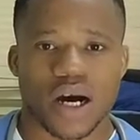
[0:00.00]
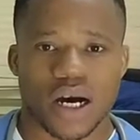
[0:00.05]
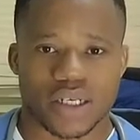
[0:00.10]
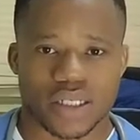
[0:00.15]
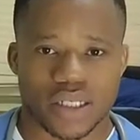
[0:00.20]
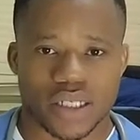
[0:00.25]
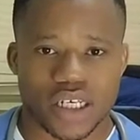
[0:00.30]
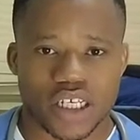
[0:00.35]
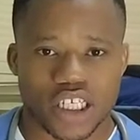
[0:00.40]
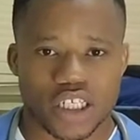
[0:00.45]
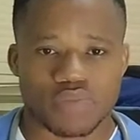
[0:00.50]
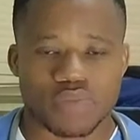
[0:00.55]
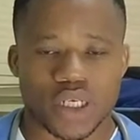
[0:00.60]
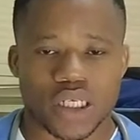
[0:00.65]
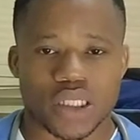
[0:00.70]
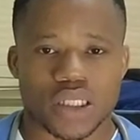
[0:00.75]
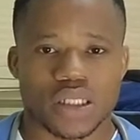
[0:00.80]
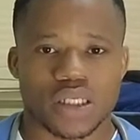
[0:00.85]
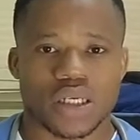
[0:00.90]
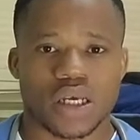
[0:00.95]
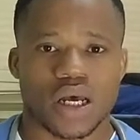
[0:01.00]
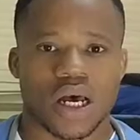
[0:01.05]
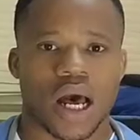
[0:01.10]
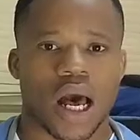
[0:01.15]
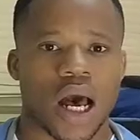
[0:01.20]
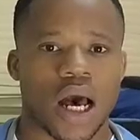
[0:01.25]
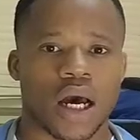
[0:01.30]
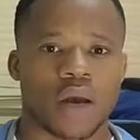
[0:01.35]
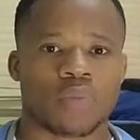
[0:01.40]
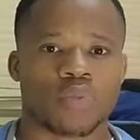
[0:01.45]
assessment
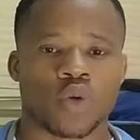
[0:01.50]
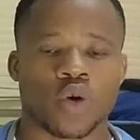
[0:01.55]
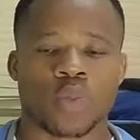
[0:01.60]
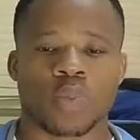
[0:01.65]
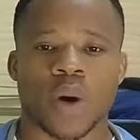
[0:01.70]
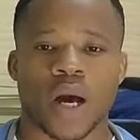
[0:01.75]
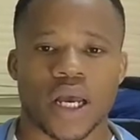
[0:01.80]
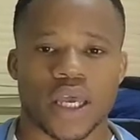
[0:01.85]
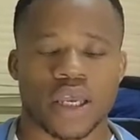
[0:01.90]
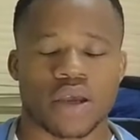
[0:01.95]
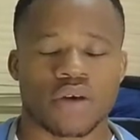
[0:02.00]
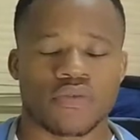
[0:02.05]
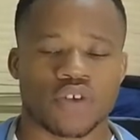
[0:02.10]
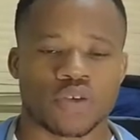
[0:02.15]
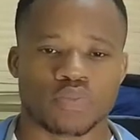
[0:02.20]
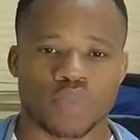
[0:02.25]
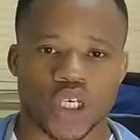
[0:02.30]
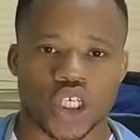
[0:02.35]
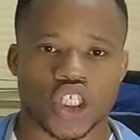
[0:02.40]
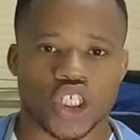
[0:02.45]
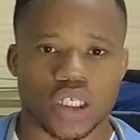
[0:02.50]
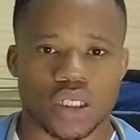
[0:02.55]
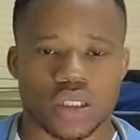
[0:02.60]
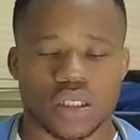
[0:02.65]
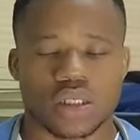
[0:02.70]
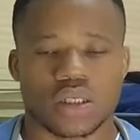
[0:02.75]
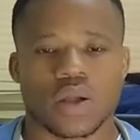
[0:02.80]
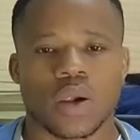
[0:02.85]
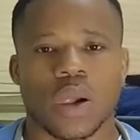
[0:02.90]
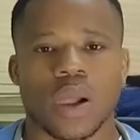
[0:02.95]
and proper care of the
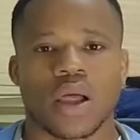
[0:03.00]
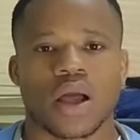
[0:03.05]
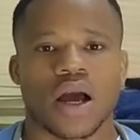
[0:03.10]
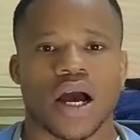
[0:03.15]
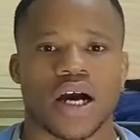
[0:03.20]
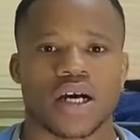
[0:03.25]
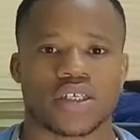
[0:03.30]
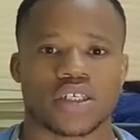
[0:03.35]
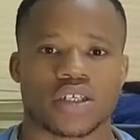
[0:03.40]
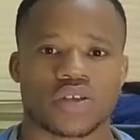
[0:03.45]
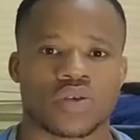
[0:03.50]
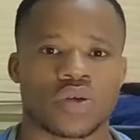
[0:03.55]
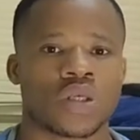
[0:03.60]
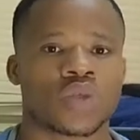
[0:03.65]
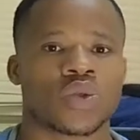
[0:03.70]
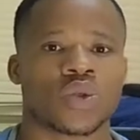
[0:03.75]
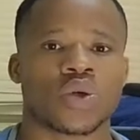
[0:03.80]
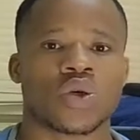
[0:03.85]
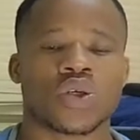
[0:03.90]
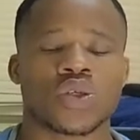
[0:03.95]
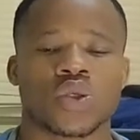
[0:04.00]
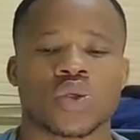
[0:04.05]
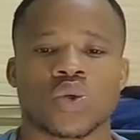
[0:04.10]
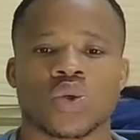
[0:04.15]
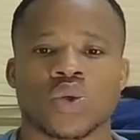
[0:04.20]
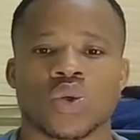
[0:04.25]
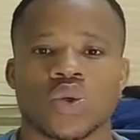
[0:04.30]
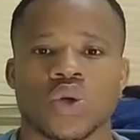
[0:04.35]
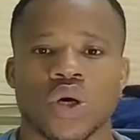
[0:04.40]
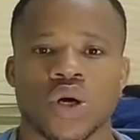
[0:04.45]
patients as a nurse we
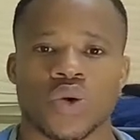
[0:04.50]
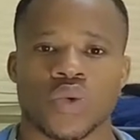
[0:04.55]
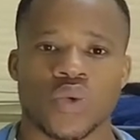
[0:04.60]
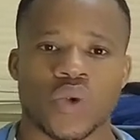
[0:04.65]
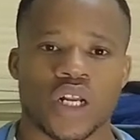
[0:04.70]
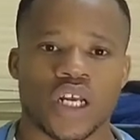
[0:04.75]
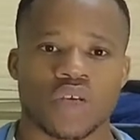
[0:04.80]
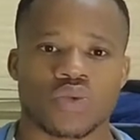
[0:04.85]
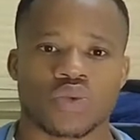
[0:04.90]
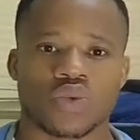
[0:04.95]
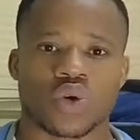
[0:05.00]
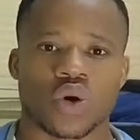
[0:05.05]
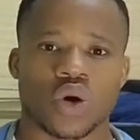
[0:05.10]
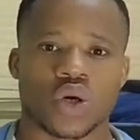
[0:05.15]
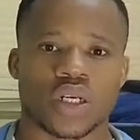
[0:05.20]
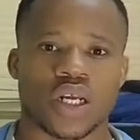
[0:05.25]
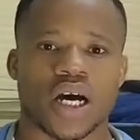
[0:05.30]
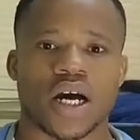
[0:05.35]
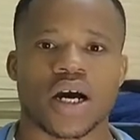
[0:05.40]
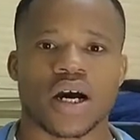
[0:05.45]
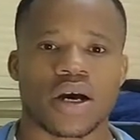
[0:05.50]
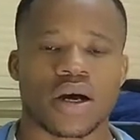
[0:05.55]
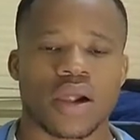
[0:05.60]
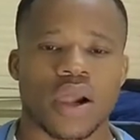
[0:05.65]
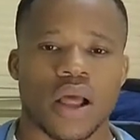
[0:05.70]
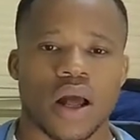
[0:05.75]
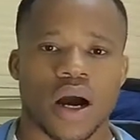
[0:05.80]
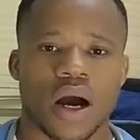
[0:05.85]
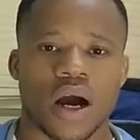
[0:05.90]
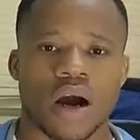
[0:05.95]
also relate with other
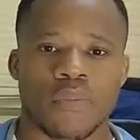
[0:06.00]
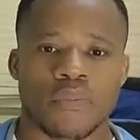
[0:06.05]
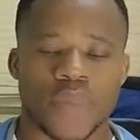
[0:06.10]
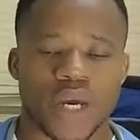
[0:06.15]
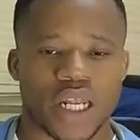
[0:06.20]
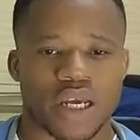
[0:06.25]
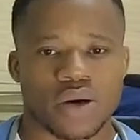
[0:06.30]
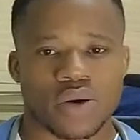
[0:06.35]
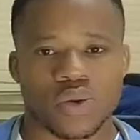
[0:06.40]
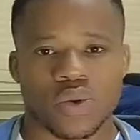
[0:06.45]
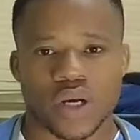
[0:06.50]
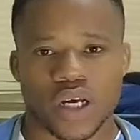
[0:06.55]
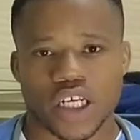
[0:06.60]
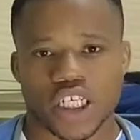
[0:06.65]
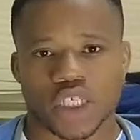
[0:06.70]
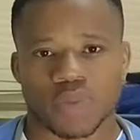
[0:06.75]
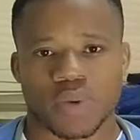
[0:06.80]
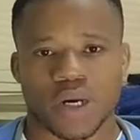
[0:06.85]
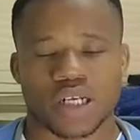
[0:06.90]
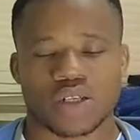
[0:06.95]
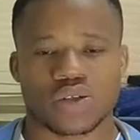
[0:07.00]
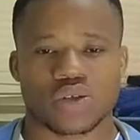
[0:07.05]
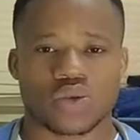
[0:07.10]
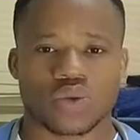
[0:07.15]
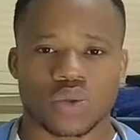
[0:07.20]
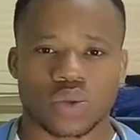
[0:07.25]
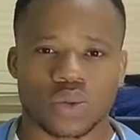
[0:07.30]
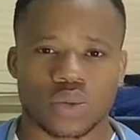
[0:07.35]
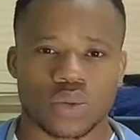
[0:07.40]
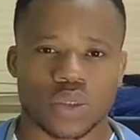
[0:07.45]
uh, medical experts
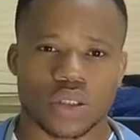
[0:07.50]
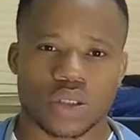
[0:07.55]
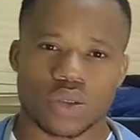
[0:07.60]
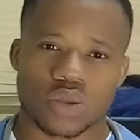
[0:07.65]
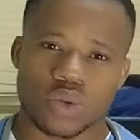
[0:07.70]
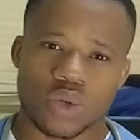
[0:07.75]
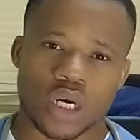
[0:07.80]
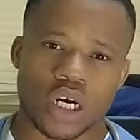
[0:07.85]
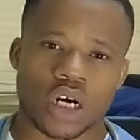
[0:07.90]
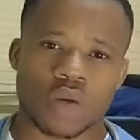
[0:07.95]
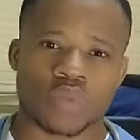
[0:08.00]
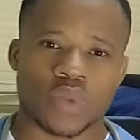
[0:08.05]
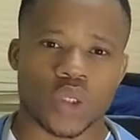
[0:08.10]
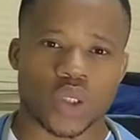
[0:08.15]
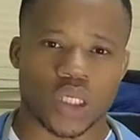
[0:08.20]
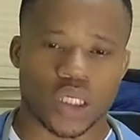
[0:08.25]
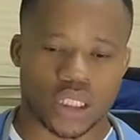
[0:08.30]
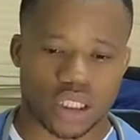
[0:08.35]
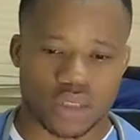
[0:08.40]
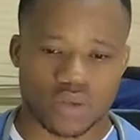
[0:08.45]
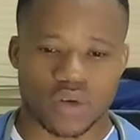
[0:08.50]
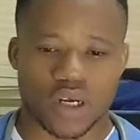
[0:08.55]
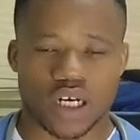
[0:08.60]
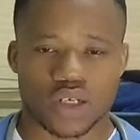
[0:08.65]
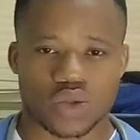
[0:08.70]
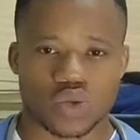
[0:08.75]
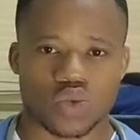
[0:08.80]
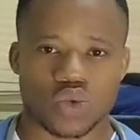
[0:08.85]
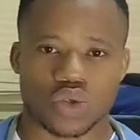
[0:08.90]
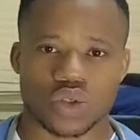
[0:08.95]
so we help you
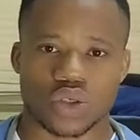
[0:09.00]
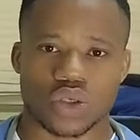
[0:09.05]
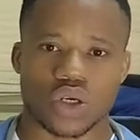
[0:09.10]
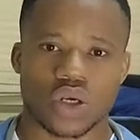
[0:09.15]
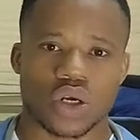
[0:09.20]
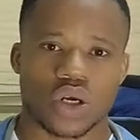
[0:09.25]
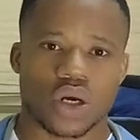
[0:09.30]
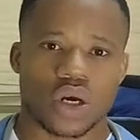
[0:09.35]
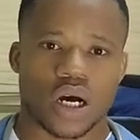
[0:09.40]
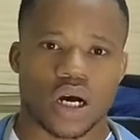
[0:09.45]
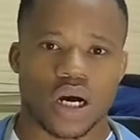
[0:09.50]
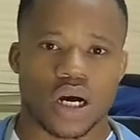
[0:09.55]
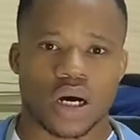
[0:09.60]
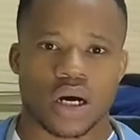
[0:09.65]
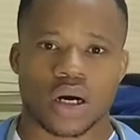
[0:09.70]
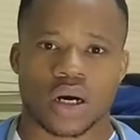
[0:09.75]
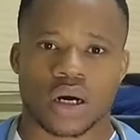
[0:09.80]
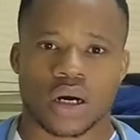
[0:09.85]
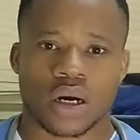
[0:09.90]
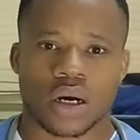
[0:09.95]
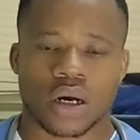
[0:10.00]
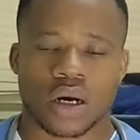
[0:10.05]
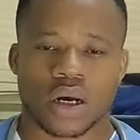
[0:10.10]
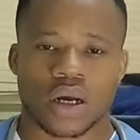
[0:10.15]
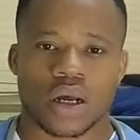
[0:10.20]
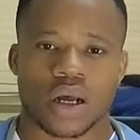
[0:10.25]
interact with uh,